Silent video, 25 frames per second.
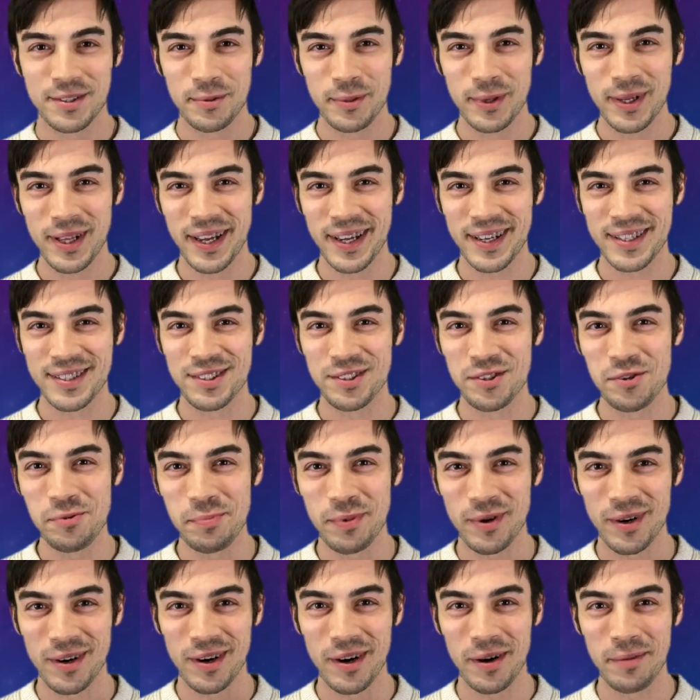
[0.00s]
So we're like
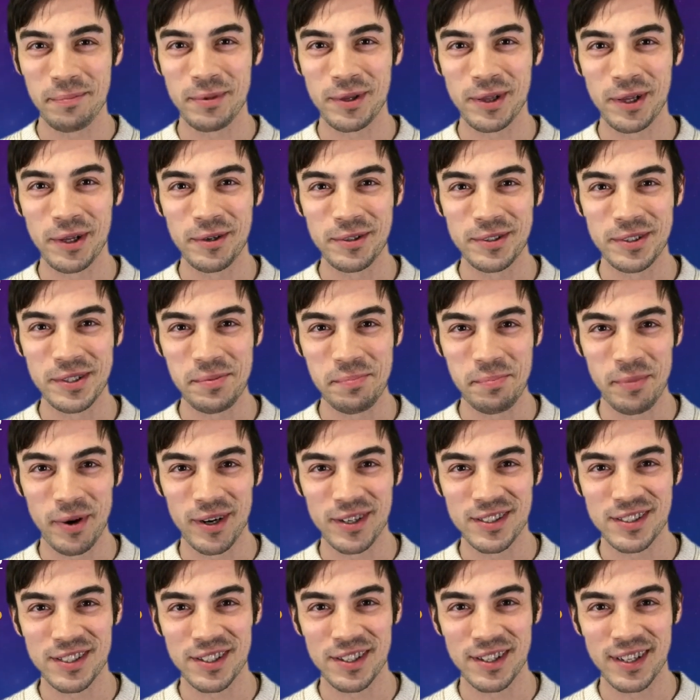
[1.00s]
super up close and
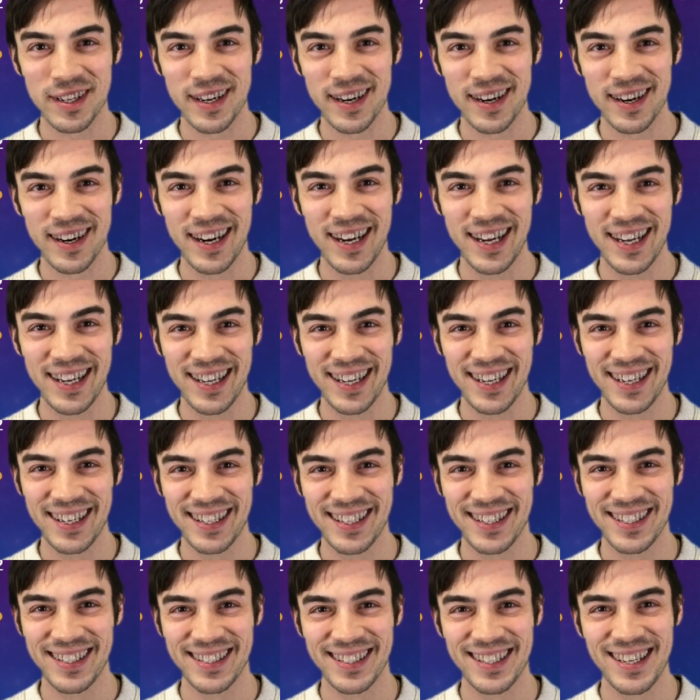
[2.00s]
personal here.
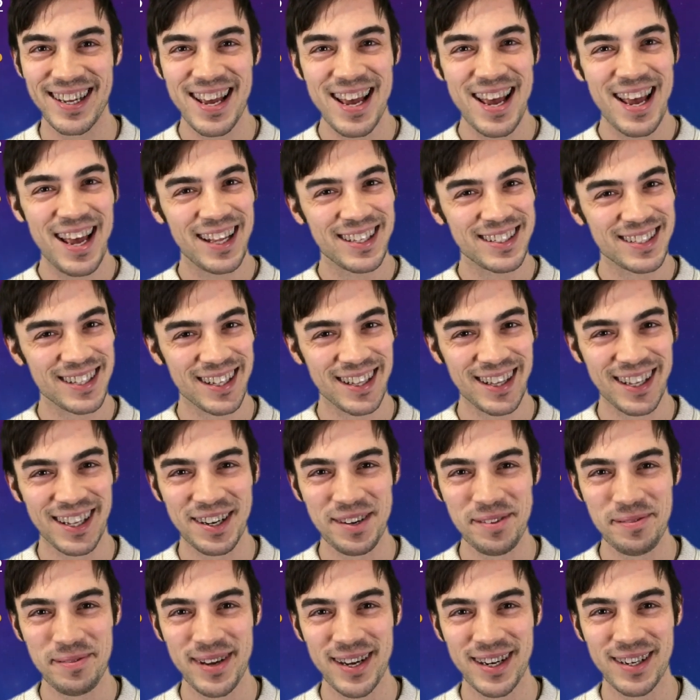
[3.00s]
it's a
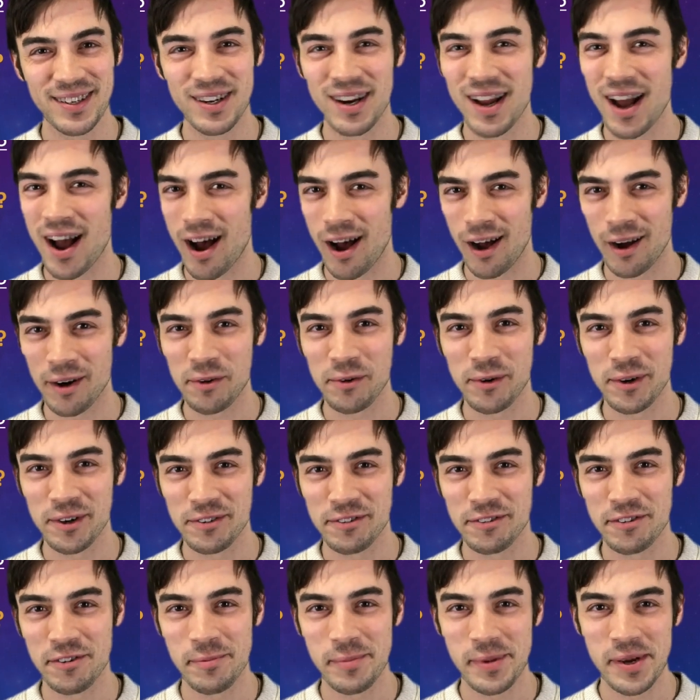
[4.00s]
little bit
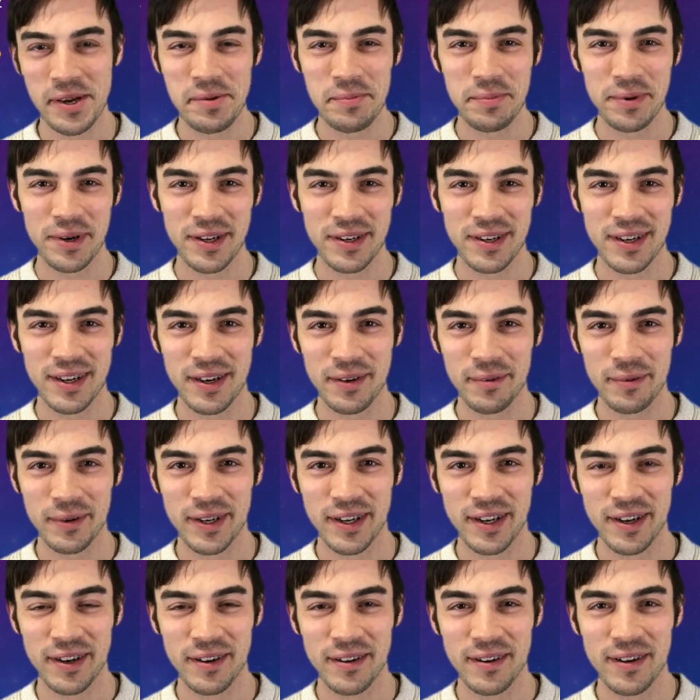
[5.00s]
awkward for me, but here
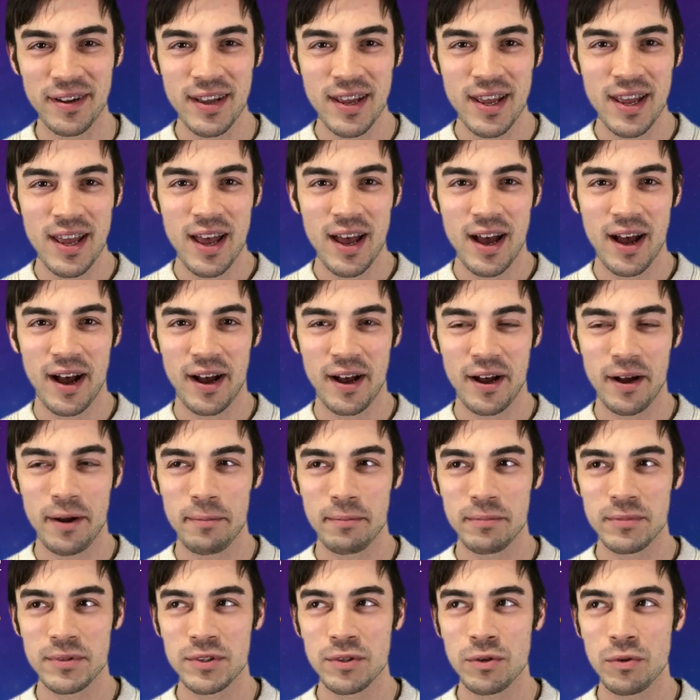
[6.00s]
we go.
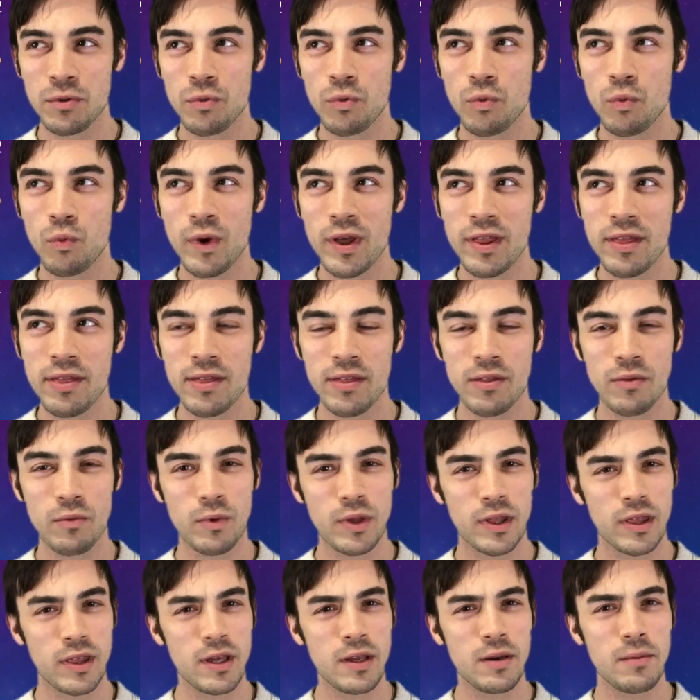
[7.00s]
Um, so with
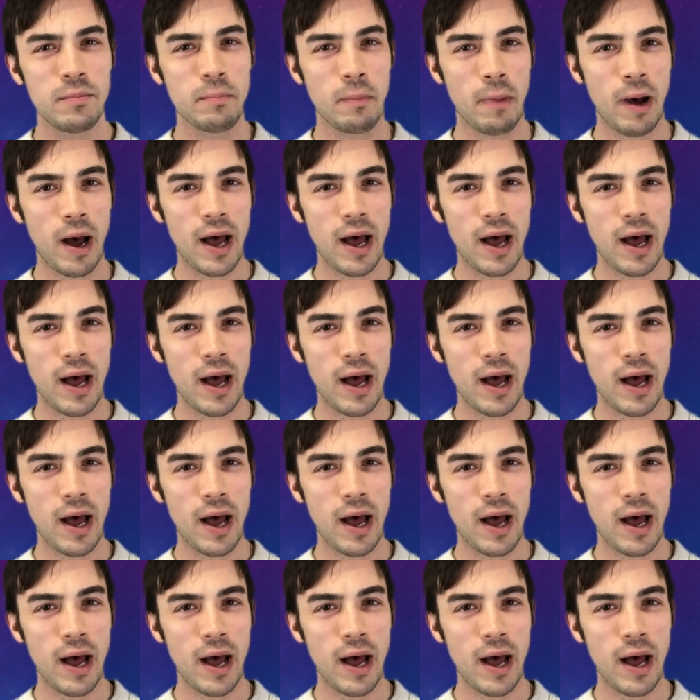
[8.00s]
within